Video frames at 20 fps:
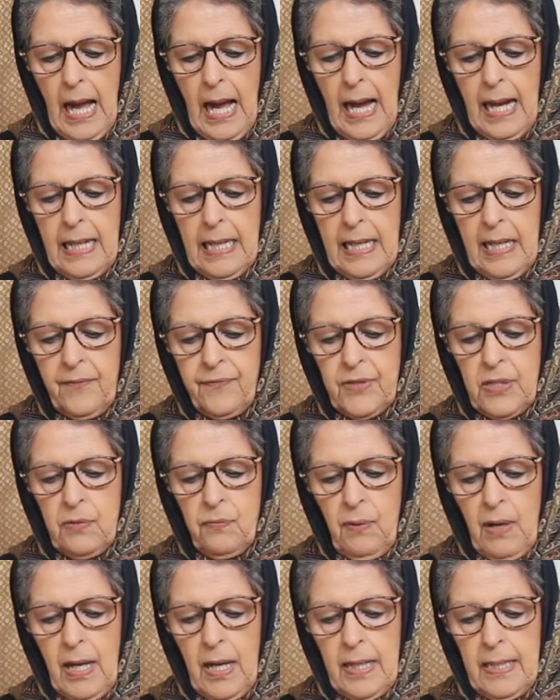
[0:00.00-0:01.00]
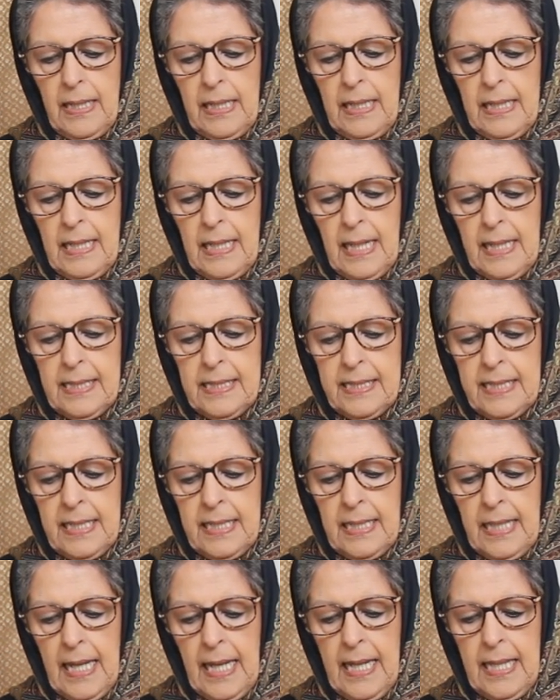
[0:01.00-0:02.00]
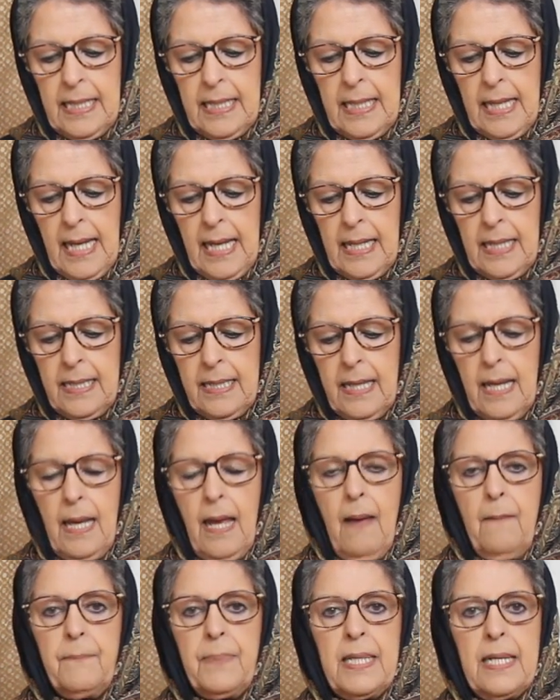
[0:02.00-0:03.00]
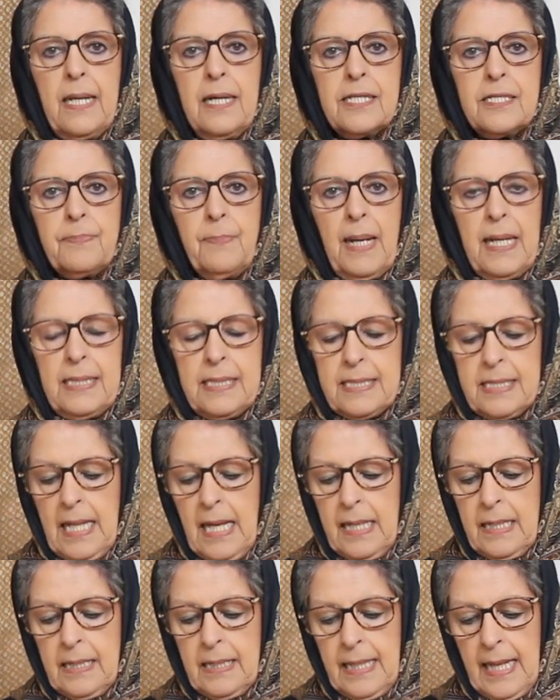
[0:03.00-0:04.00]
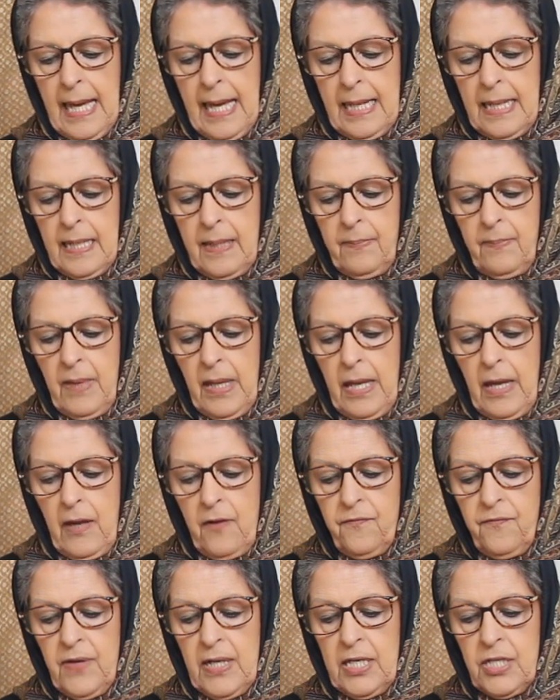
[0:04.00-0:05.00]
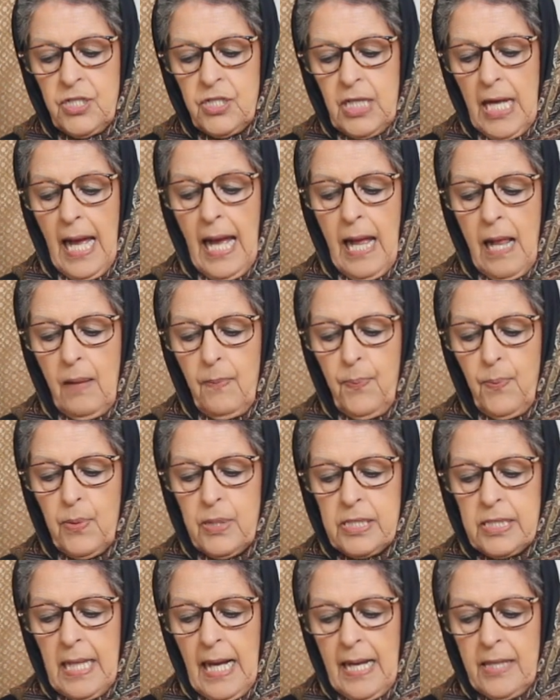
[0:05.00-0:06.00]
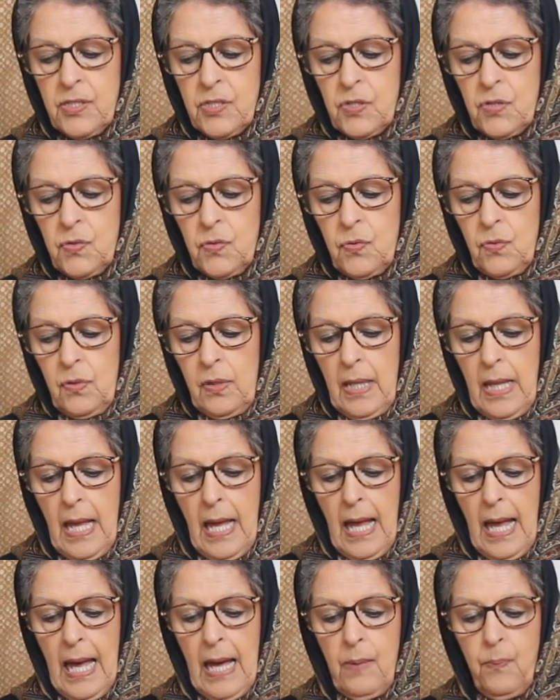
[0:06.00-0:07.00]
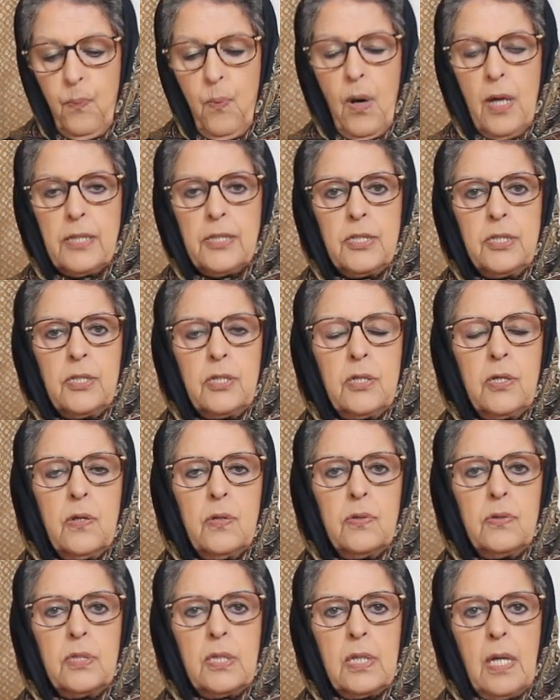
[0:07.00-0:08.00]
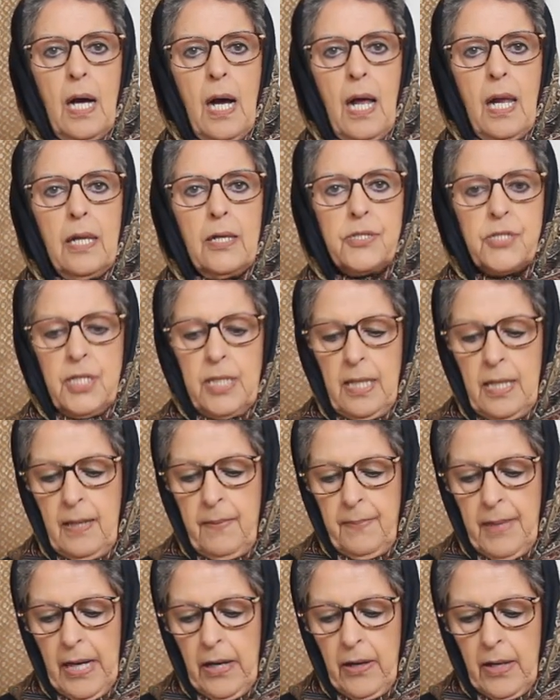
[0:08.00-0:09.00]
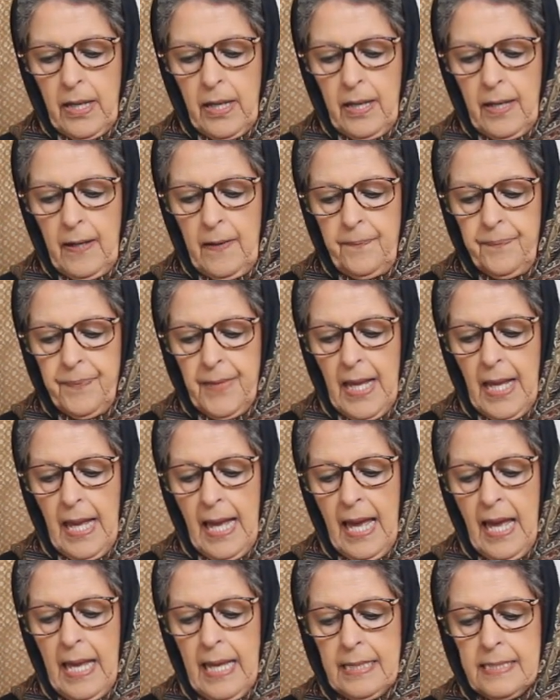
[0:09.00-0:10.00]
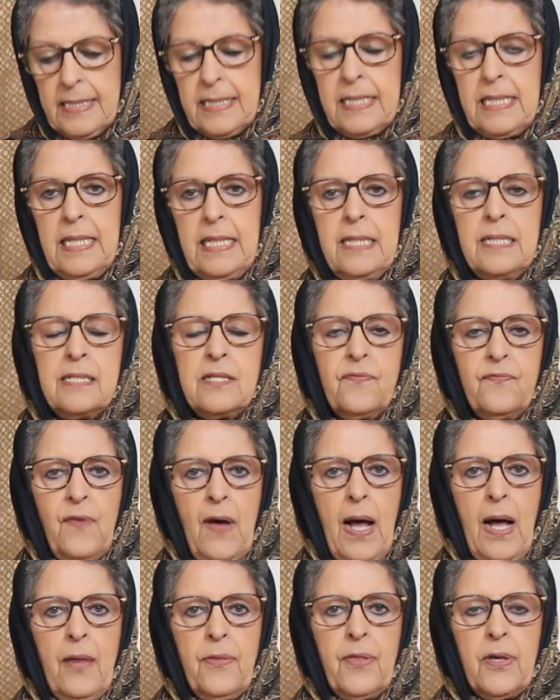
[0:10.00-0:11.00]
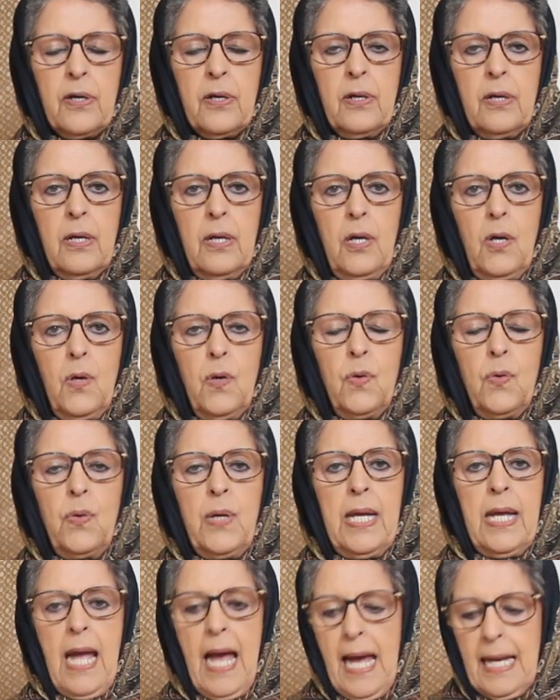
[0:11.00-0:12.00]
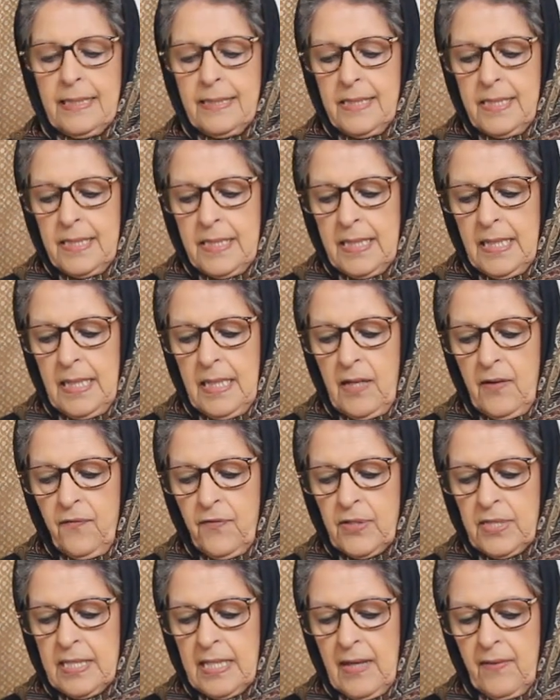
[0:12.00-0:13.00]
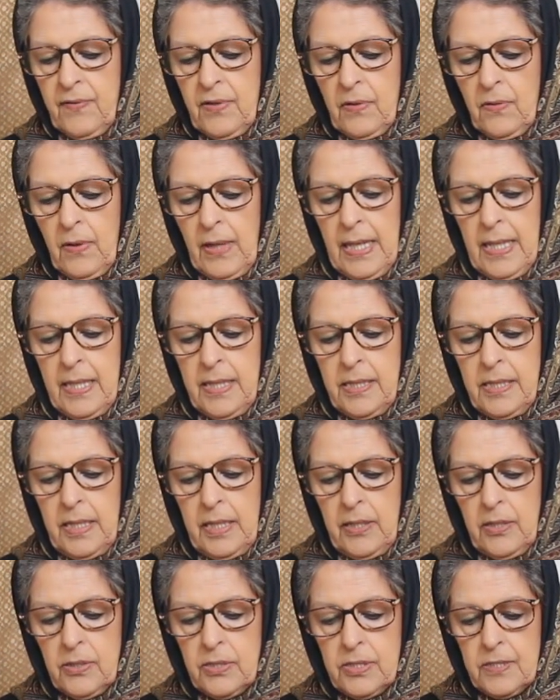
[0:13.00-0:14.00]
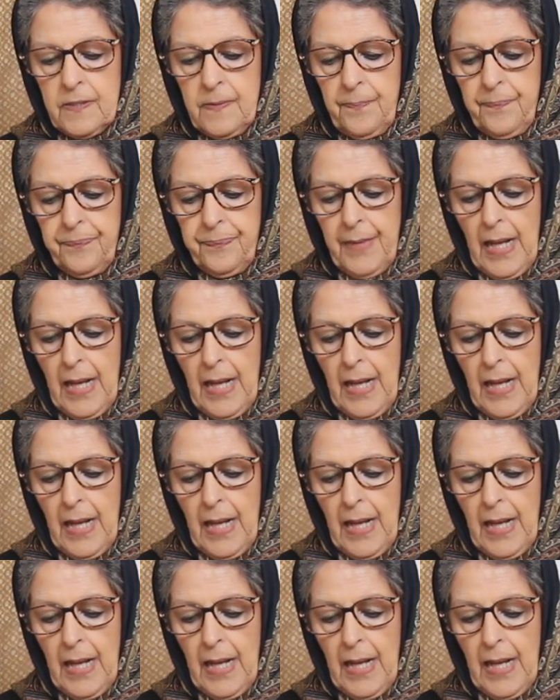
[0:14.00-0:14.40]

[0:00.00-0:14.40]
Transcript: I left Iran in 1988 because my son, Karim, finished Alborz High School and wanted to go to college in America and see his father, who he hadn't seen for 7 or 8 years.